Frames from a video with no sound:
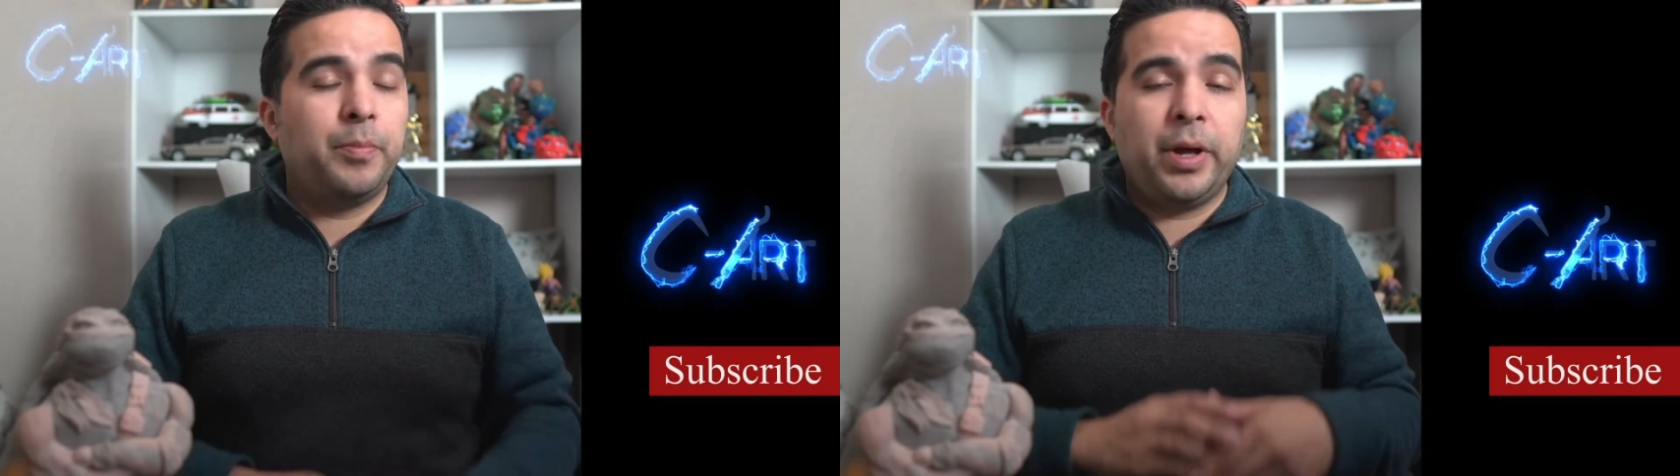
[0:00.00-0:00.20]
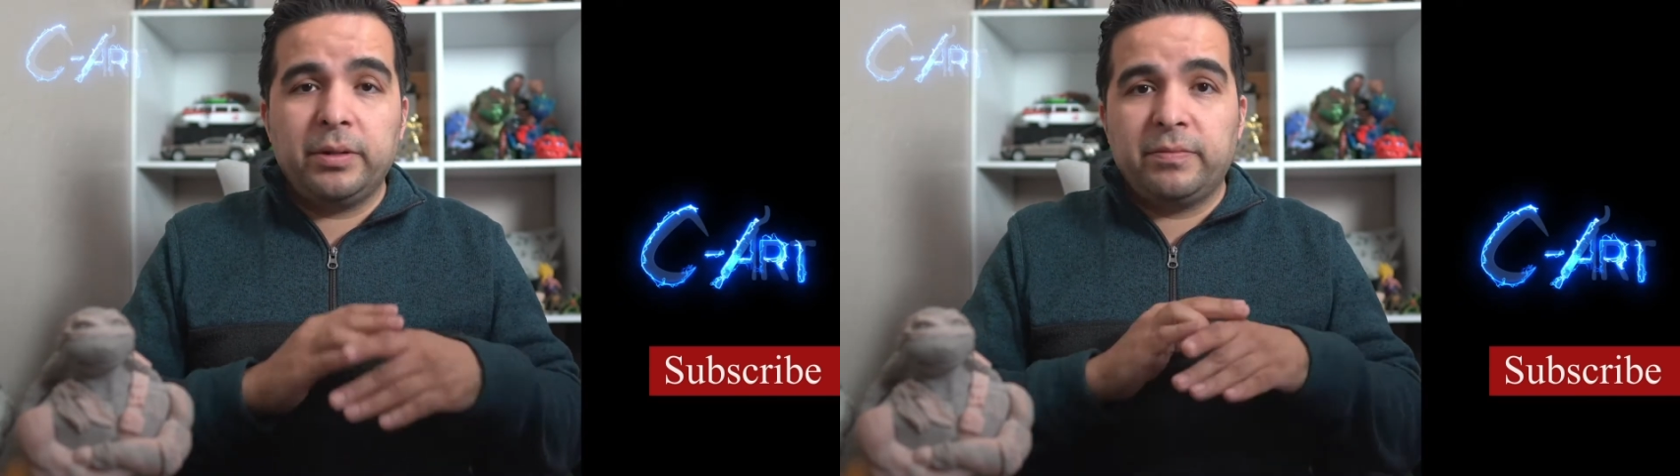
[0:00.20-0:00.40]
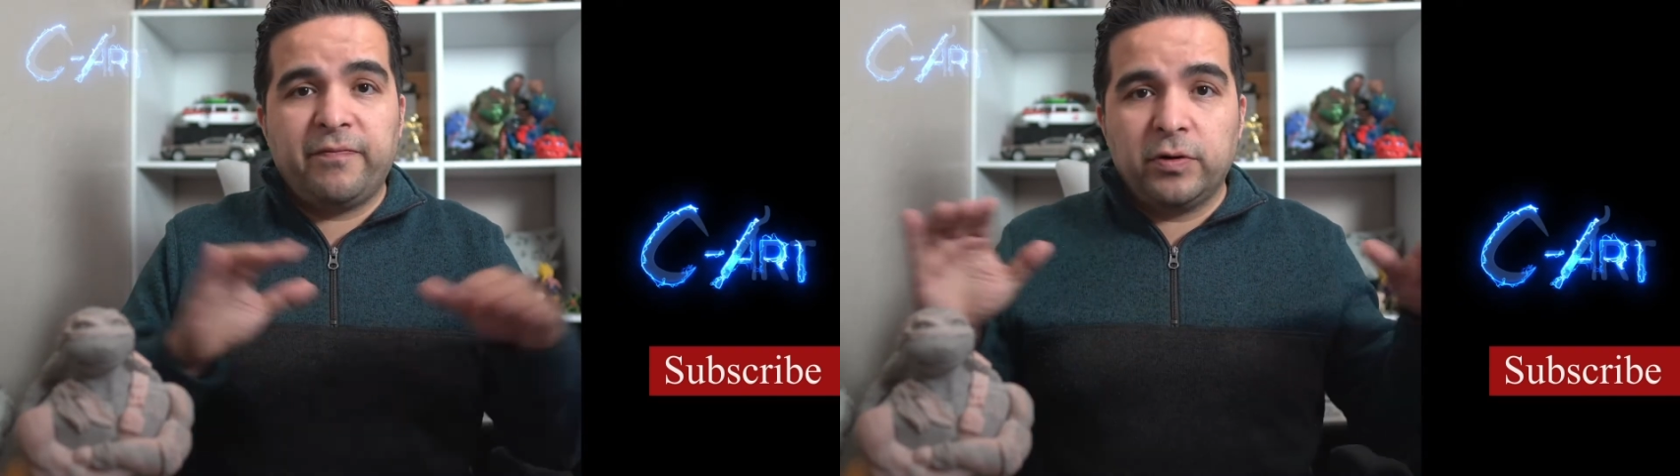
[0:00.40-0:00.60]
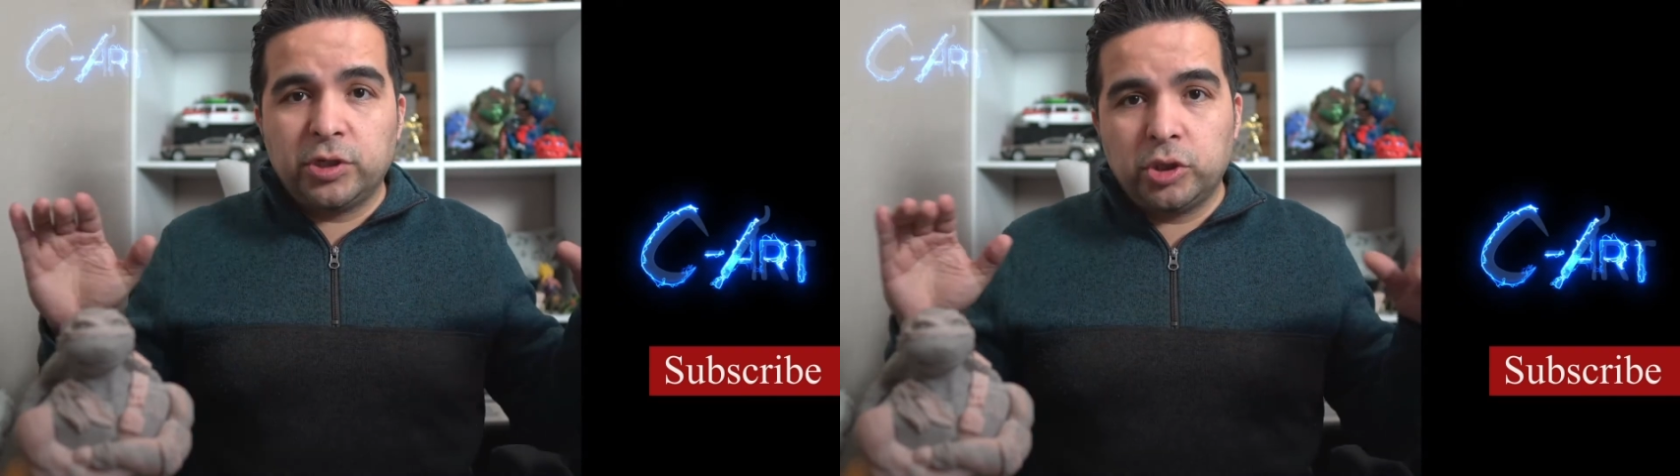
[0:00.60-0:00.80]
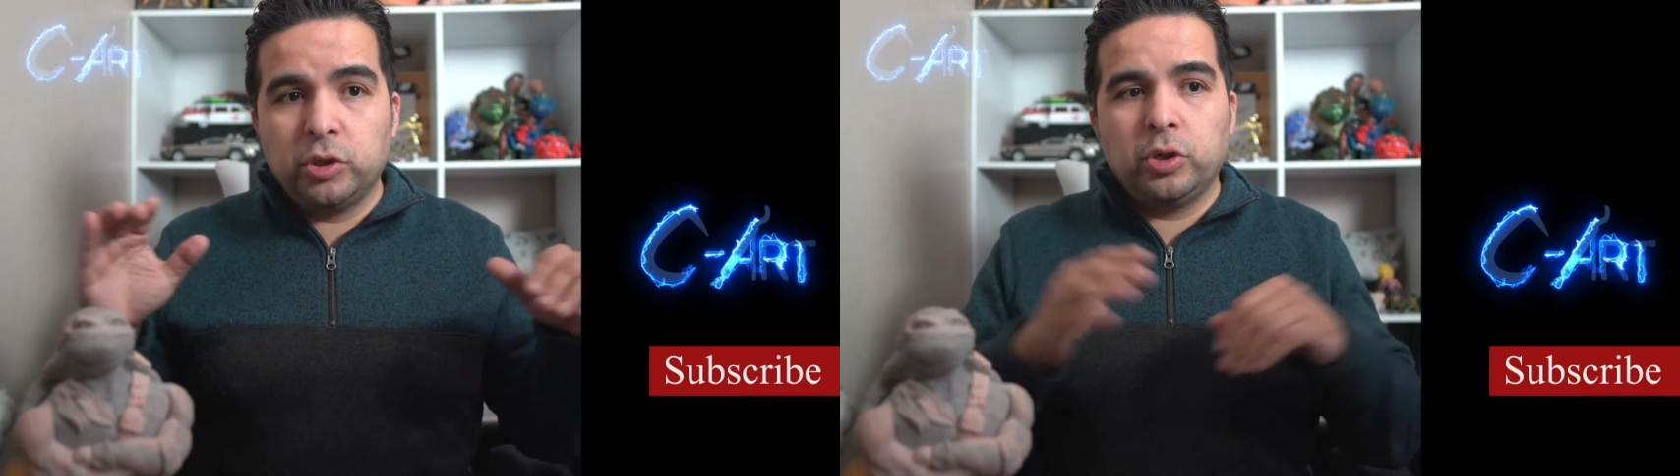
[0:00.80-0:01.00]
but for
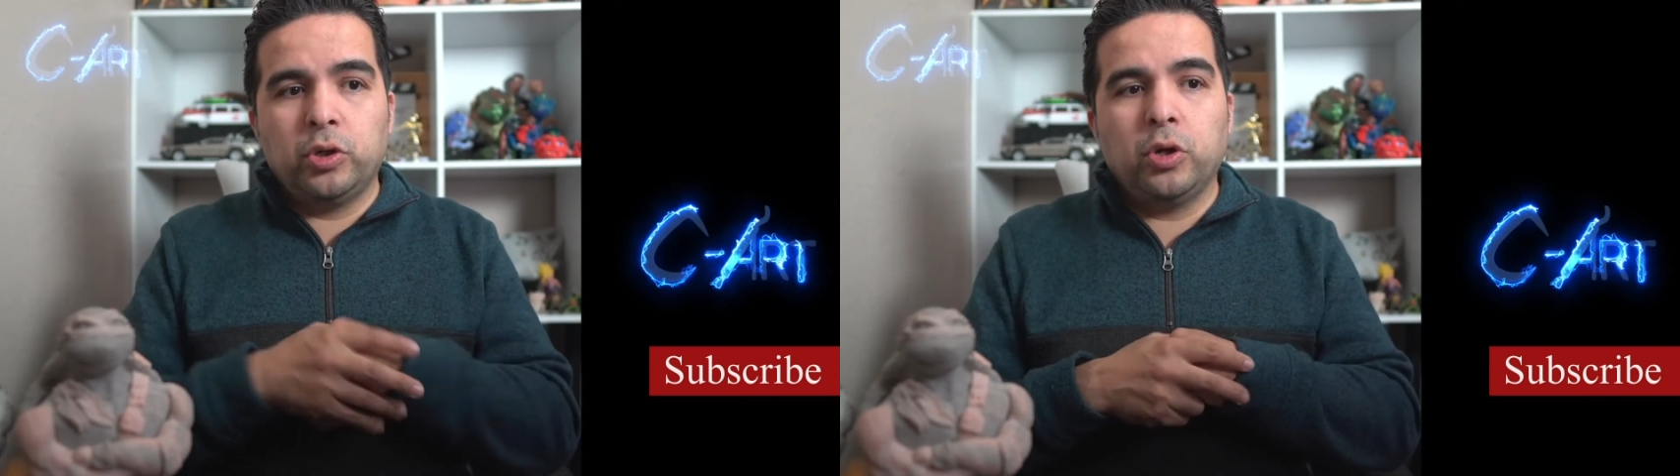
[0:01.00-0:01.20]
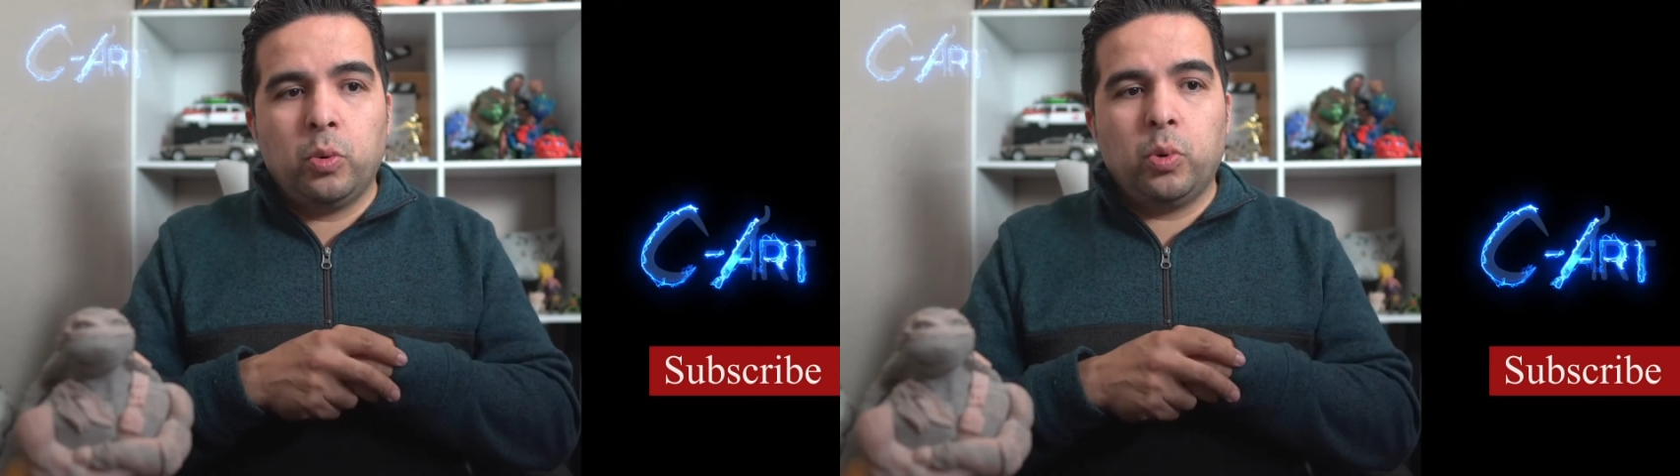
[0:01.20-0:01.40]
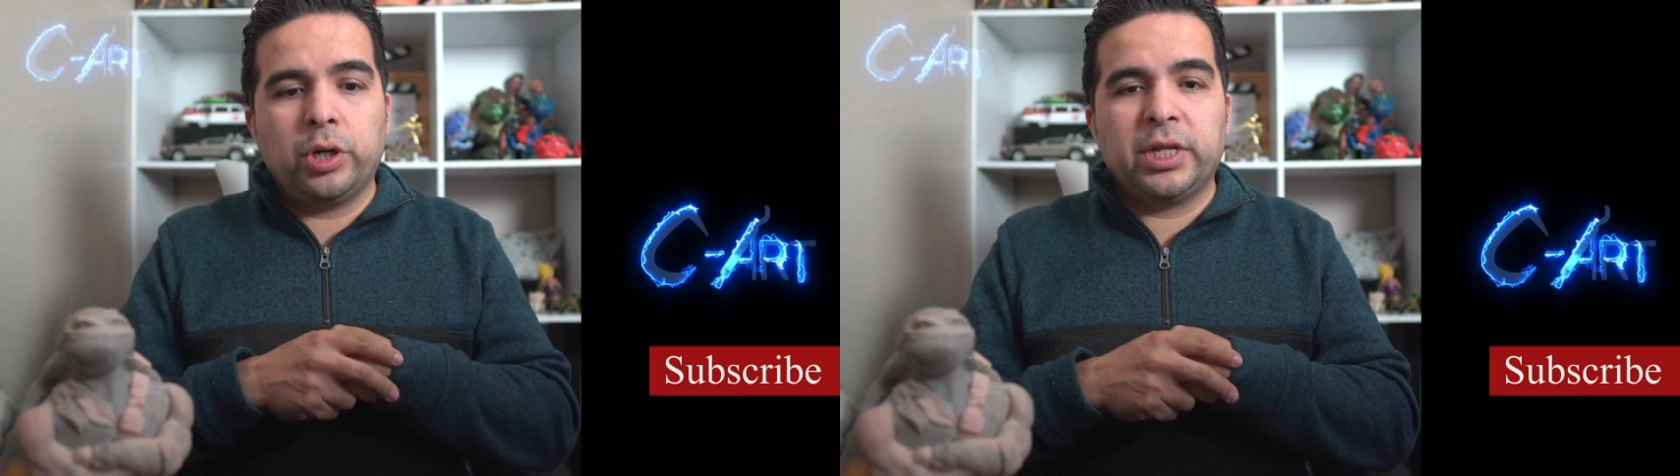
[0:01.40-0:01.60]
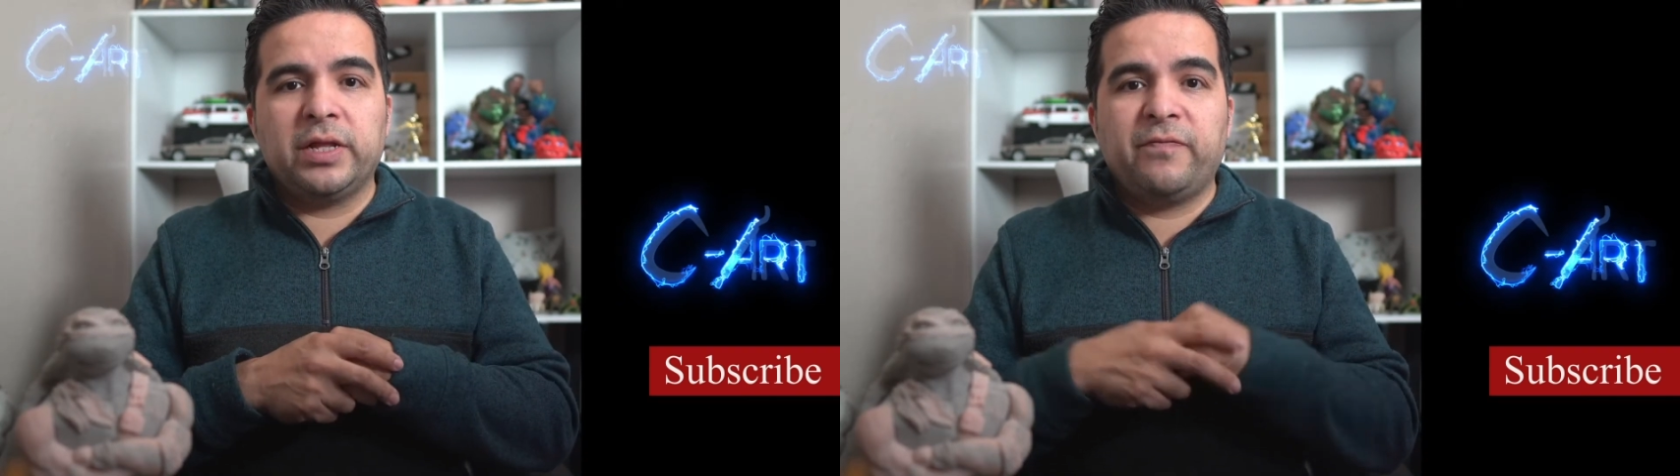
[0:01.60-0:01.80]
sure not worth it